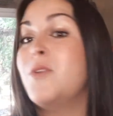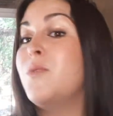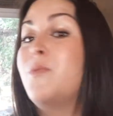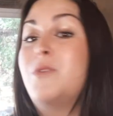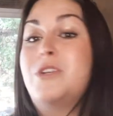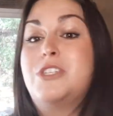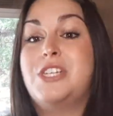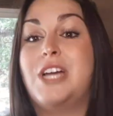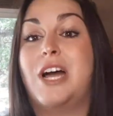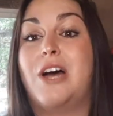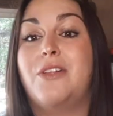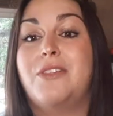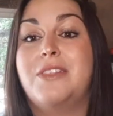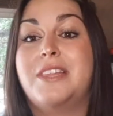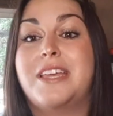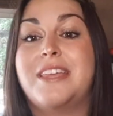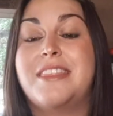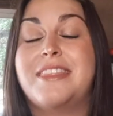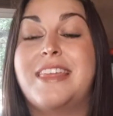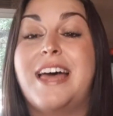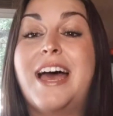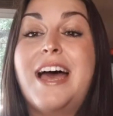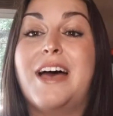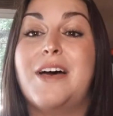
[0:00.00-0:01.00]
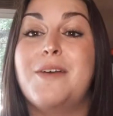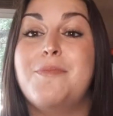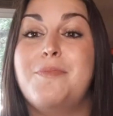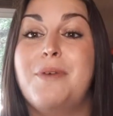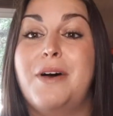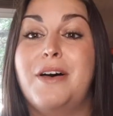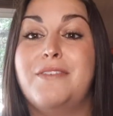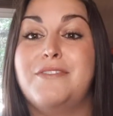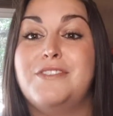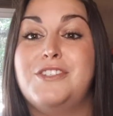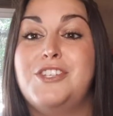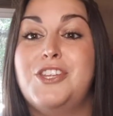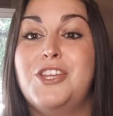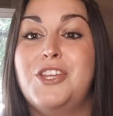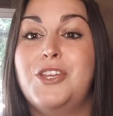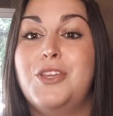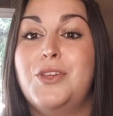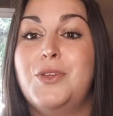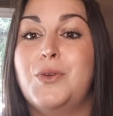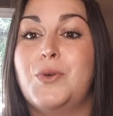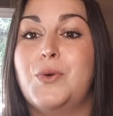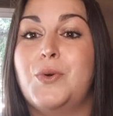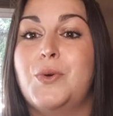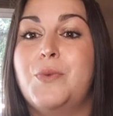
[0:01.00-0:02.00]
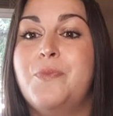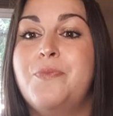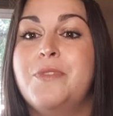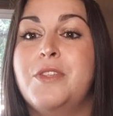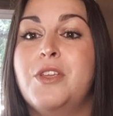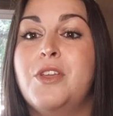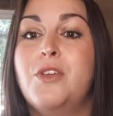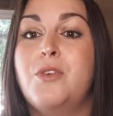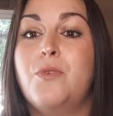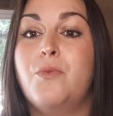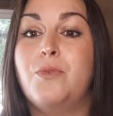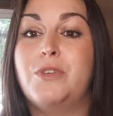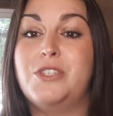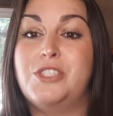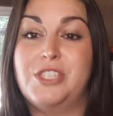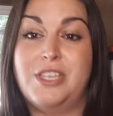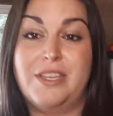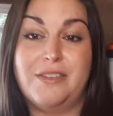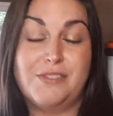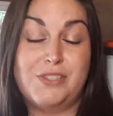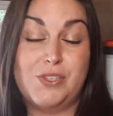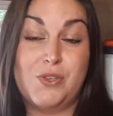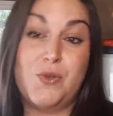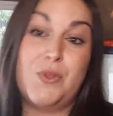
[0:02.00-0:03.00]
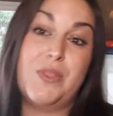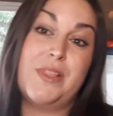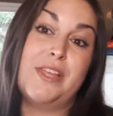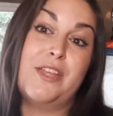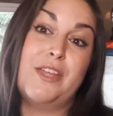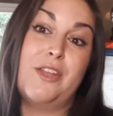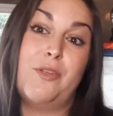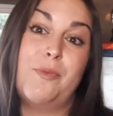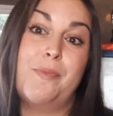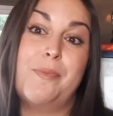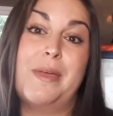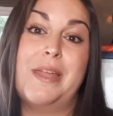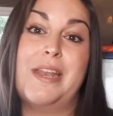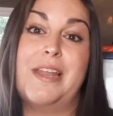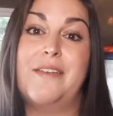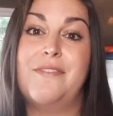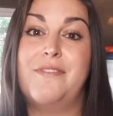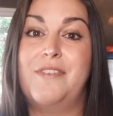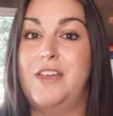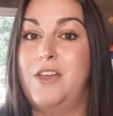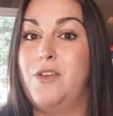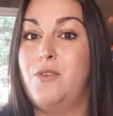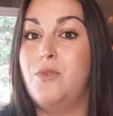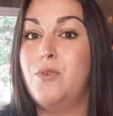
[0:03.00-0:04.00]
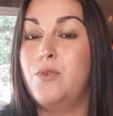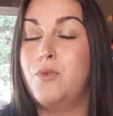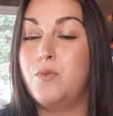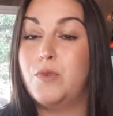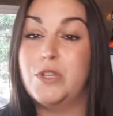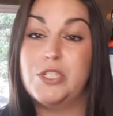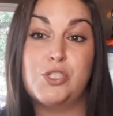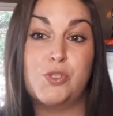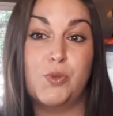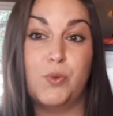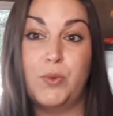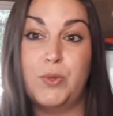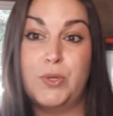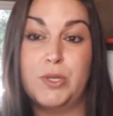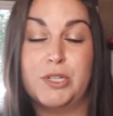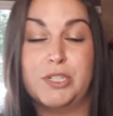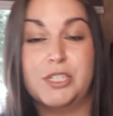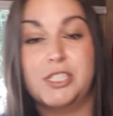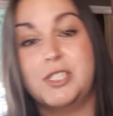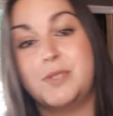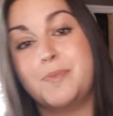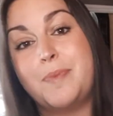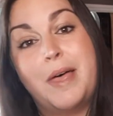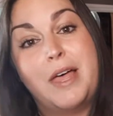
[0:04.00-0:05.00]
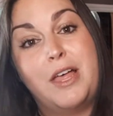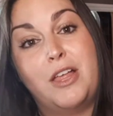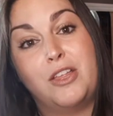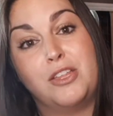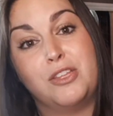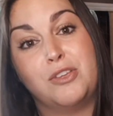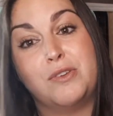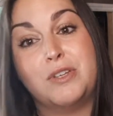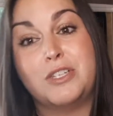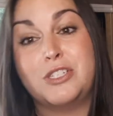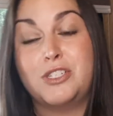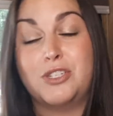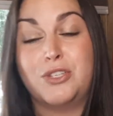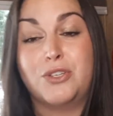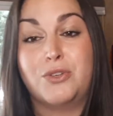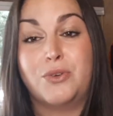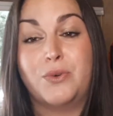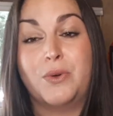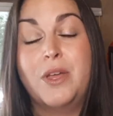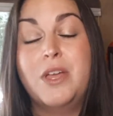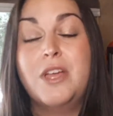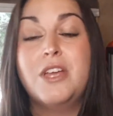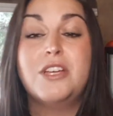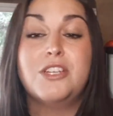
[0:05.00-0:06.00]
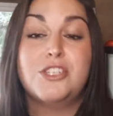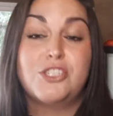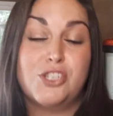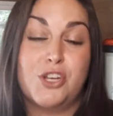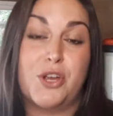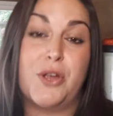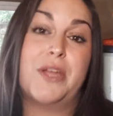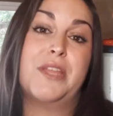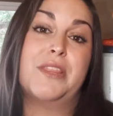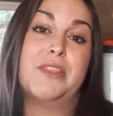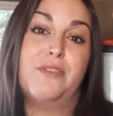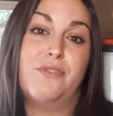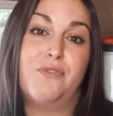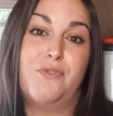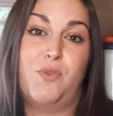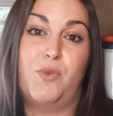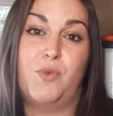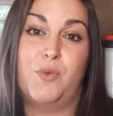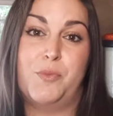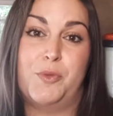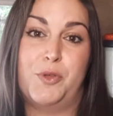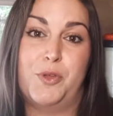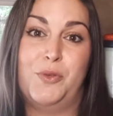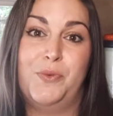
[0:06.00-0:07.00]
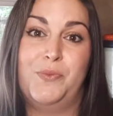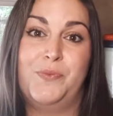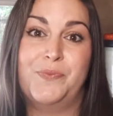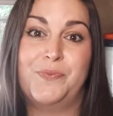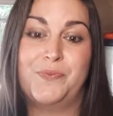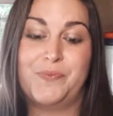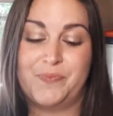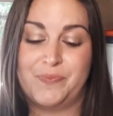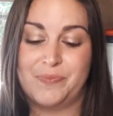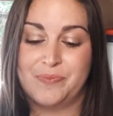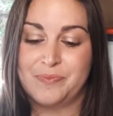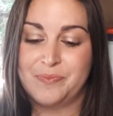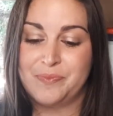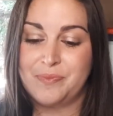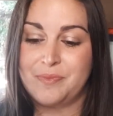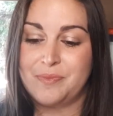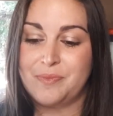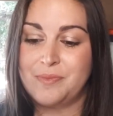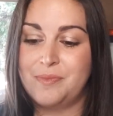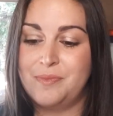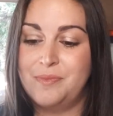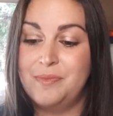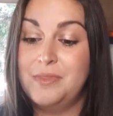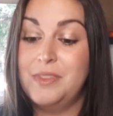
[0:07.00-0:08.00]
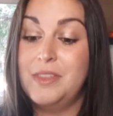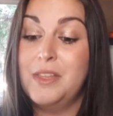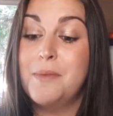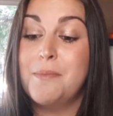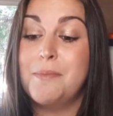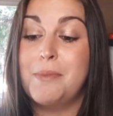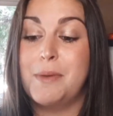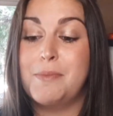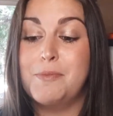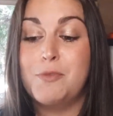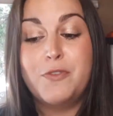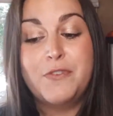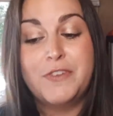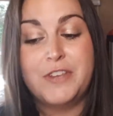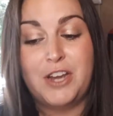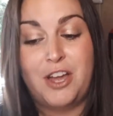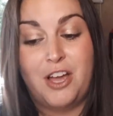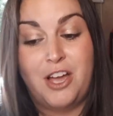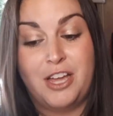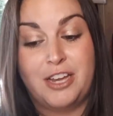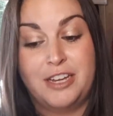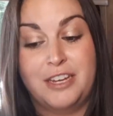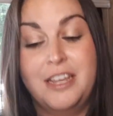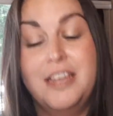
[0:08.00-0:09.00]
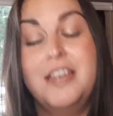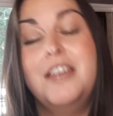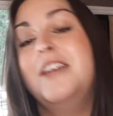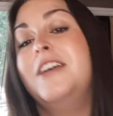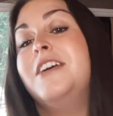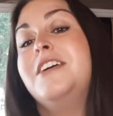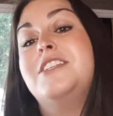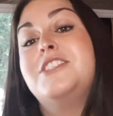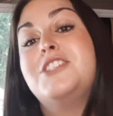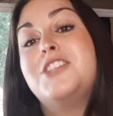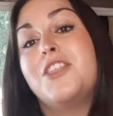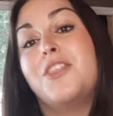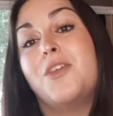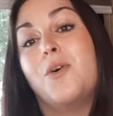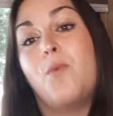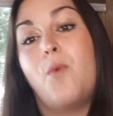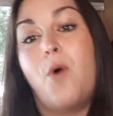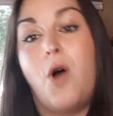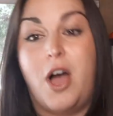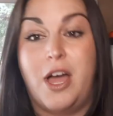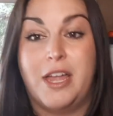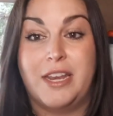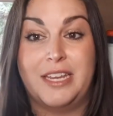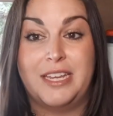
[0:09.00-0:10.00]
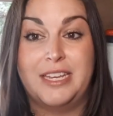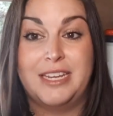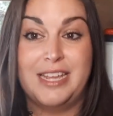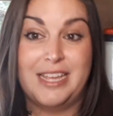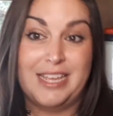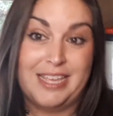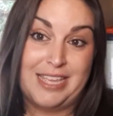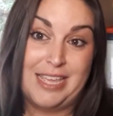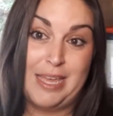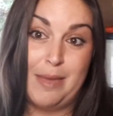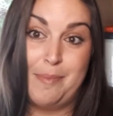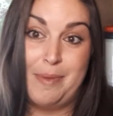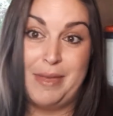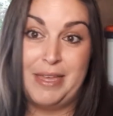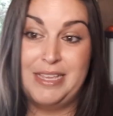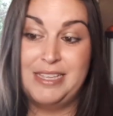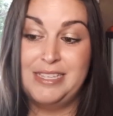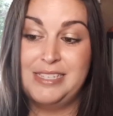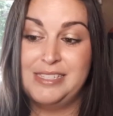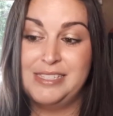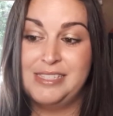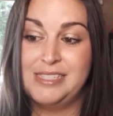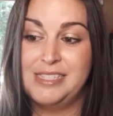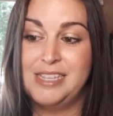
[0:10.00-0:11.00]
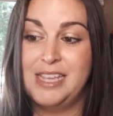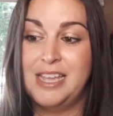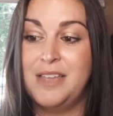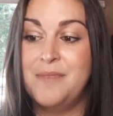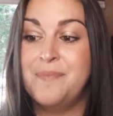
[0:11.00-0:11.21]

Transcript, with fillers: which I'll link that above too, which gives you a little bit of a ritual or spell you can do during the full moon. But moving on to the waning gibbous,